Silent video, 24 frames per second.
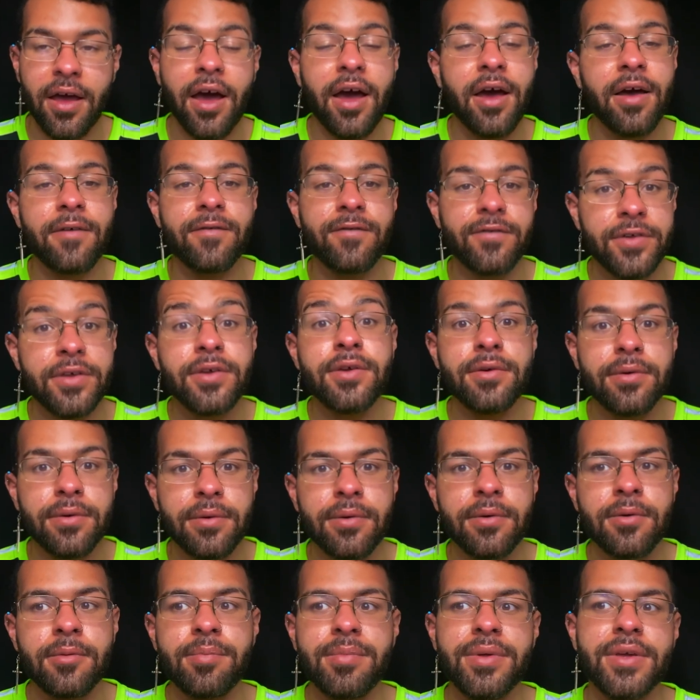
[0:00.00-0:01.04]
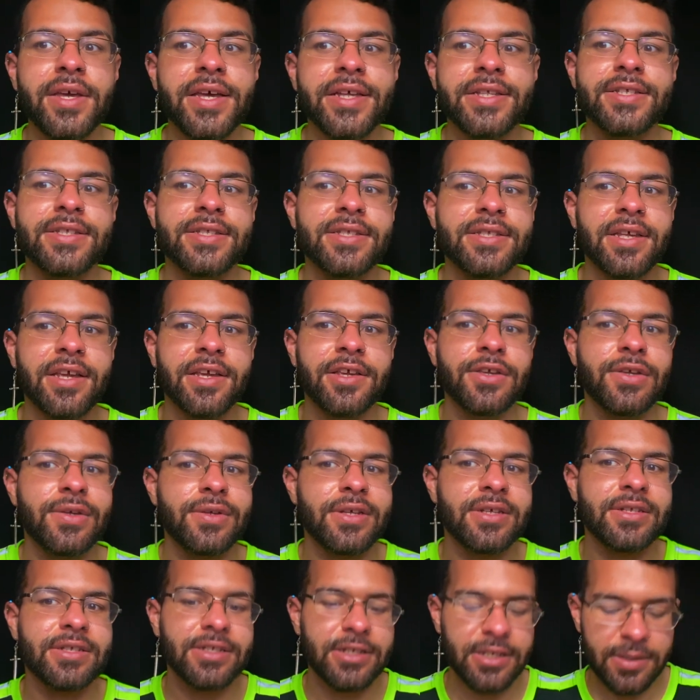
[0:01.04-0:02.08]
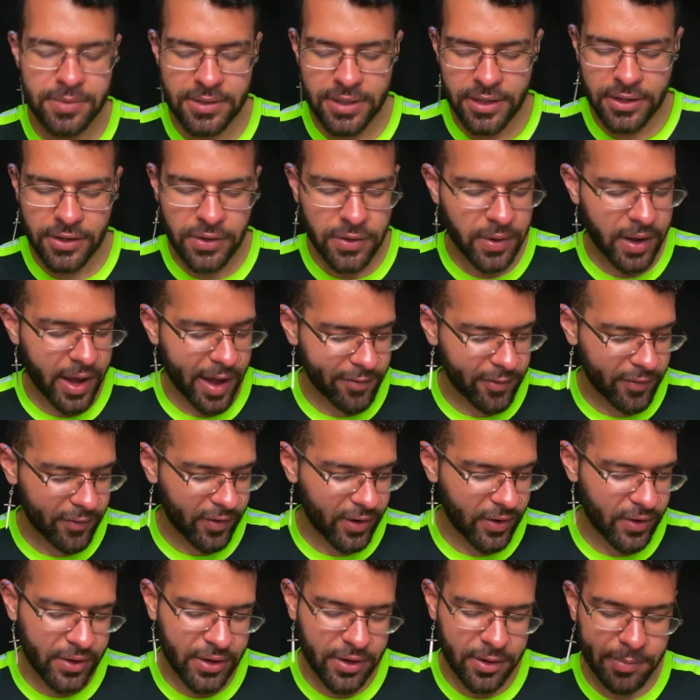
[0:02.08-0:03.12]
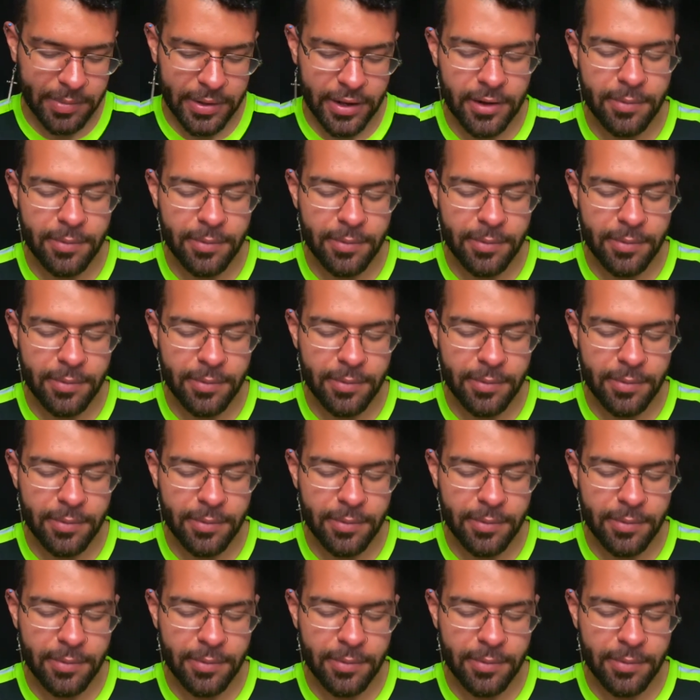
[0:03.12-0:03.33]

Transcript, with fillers: of you because it's like it seems like you don't have a very good